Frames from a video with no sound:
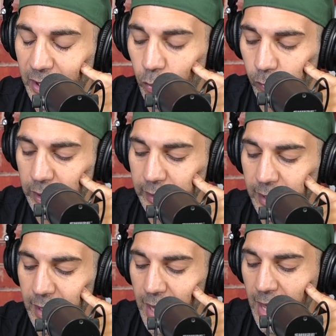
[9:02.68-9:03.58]
like,
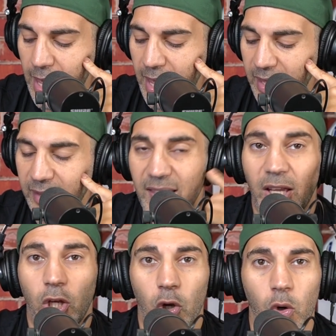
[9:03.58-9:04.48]
really,
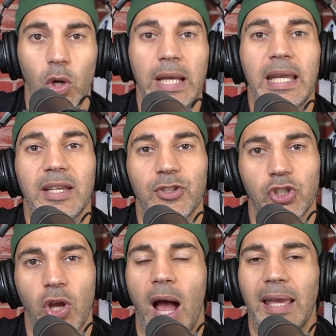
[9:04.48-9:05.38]
that could
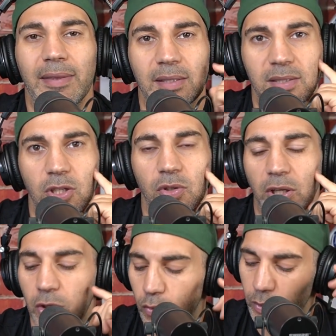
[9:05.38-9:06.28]
shine this year,
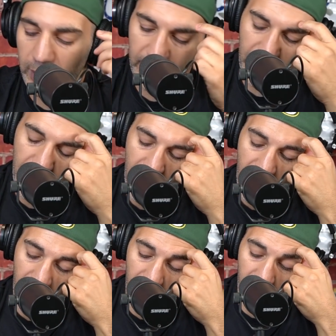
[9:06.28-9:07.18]
that could really
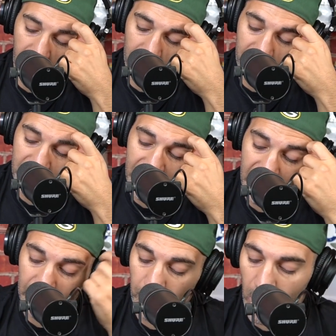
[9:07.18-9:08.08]
um,
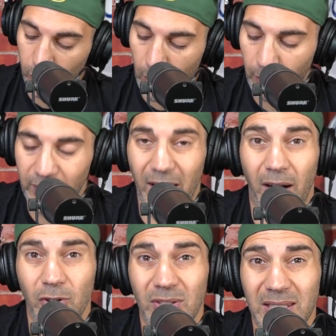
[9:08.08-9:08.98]
take the ball and run with it.
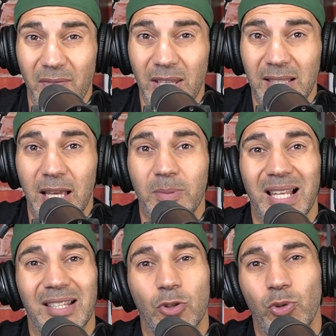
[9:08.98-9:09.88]
170
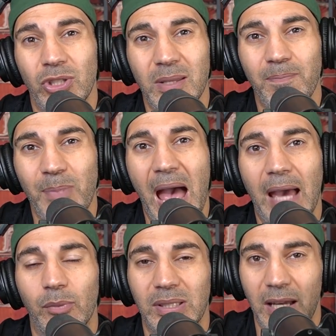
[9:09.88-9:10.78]
attempts last year, which isn't
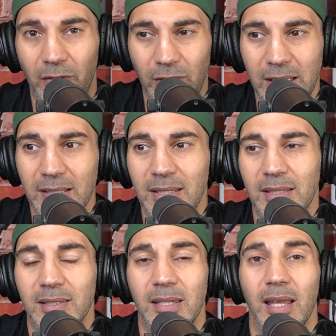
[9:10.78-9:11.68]
bad. We definitely did
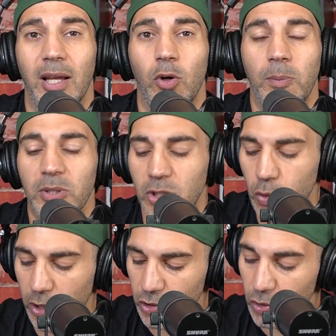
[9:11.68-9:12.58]
see, see, that go up to
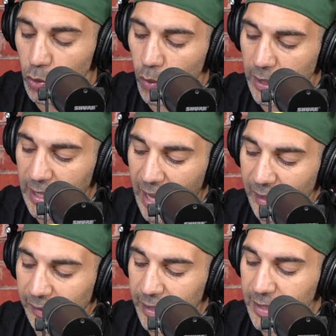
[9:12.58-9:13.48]
220
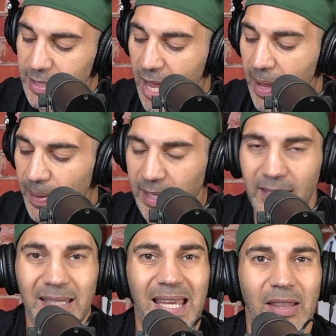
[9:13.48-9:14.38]
at least. He
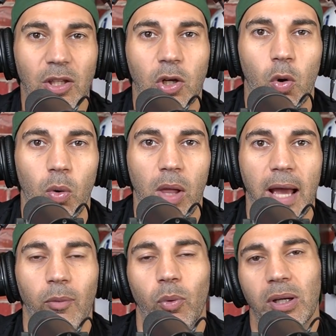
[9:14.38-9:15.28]
did get the goal
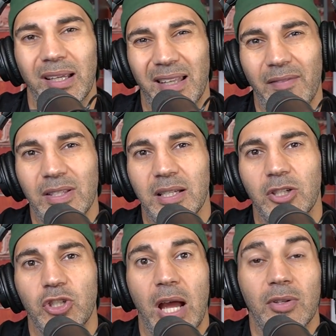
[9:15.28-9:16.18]
line work, 11
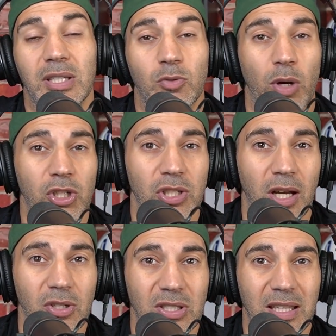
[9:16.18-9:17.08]
touchdowns. His rushing
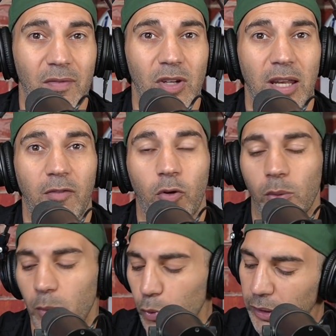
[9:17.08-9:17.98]
yards at
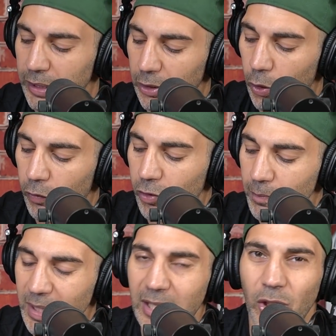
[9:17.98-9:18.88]
794 were really low for
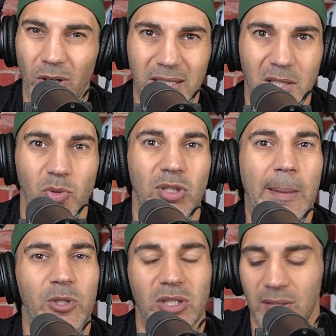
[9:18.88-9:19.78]
me. 36
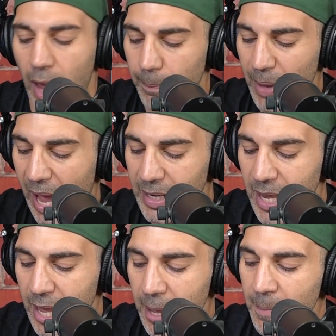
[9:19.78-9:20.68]
receptions, not bad.
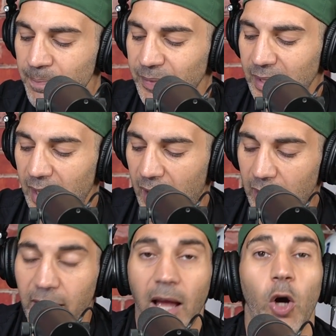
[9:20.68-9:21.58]

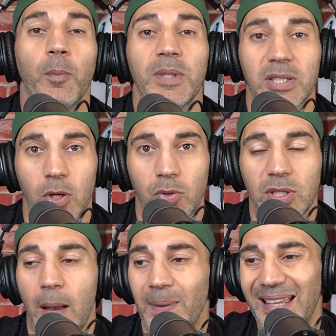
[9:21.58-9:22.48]
I hope this
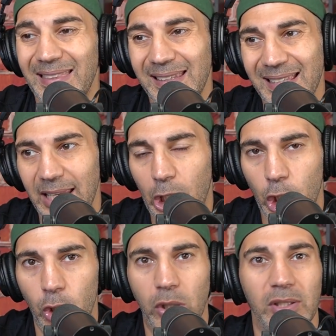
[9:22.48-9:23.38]
goes up, and I think that it
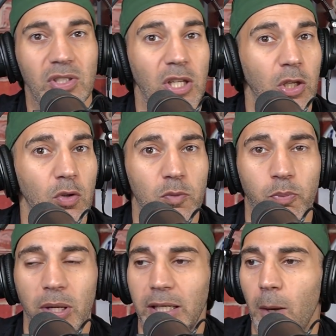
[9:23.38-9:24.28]
could. There's a
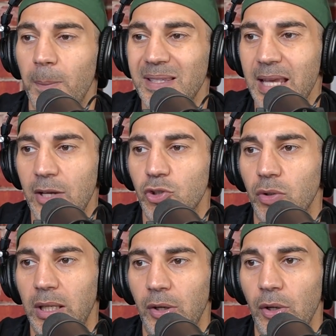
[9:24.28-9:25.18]
huge breakup
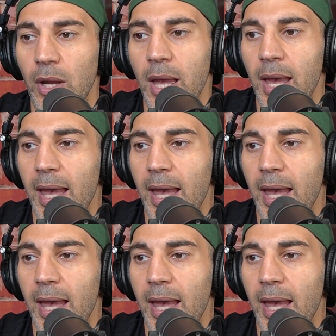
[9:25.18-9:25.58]
potential here.